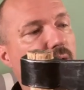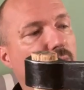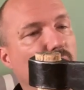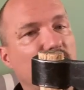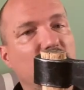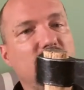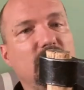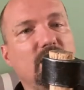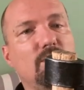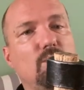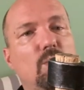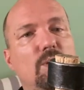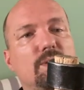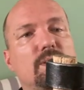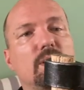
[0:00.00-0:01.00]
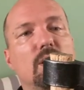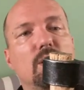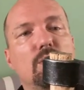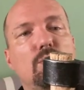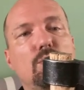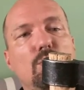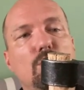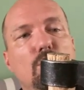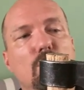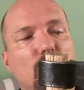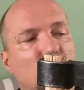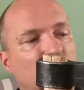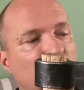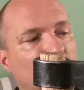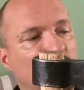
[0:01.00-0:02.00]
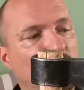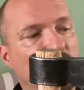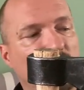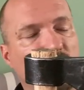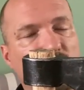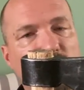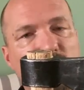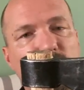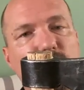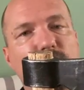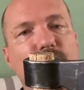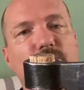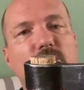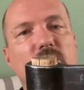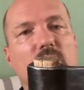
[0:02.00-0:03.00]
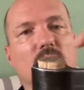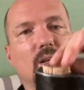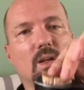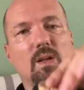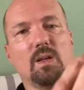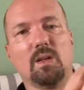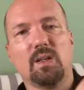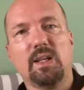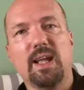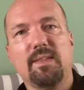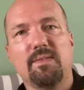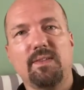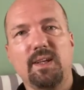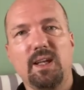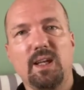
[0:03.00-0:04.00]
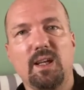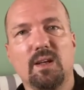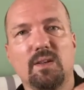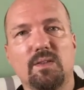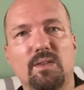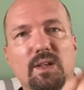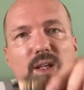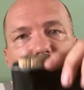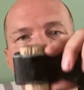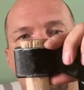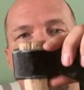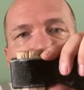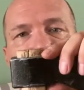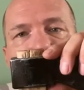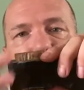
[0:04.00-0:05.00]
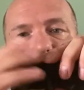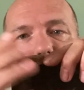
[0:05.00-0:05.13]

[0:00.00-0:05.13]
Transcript: What I did was to um, get the, the uh,